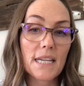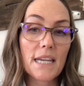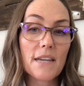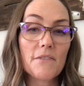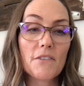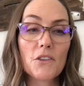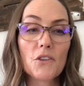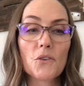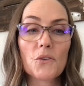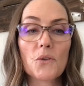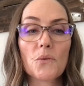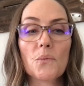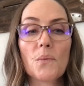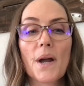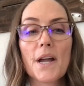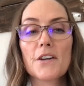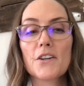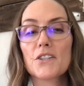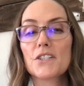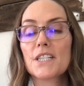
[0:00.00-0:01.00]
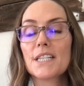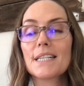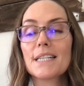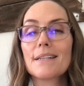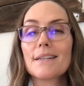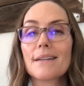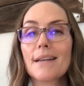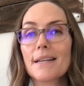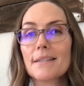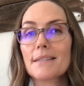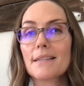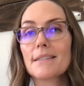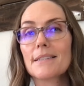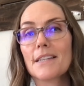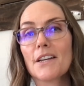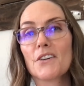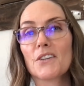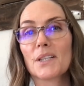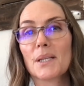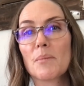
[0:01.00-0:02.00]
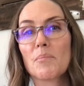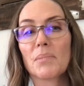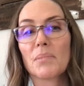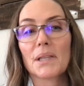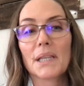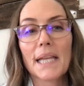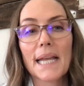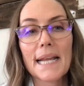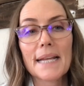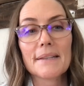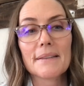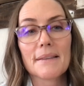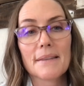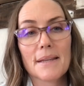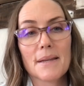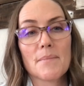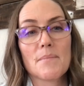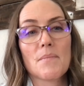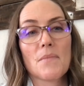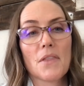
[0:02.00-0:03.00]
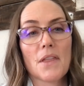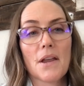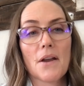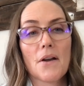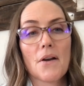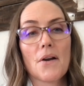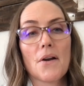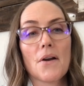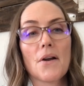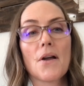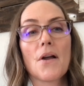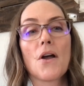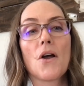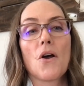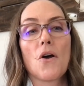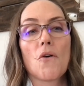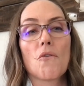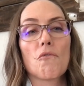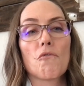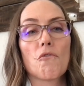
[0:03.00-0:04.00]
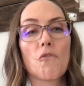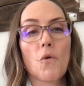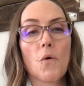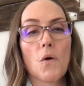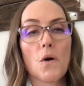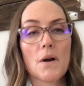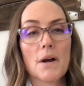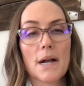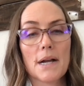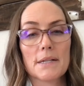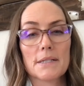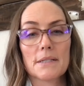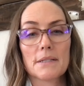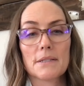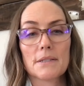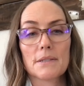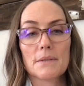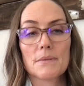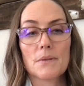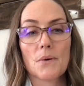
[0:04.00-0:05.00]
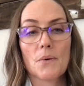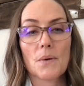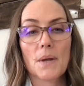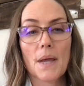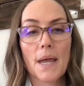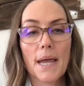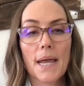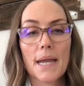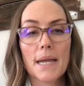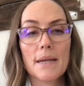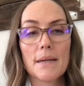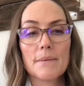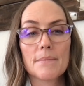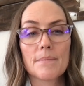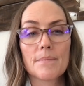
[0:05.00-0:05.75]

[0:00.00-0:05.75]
even though the writer didn't necessarily plant them there for us. Okay.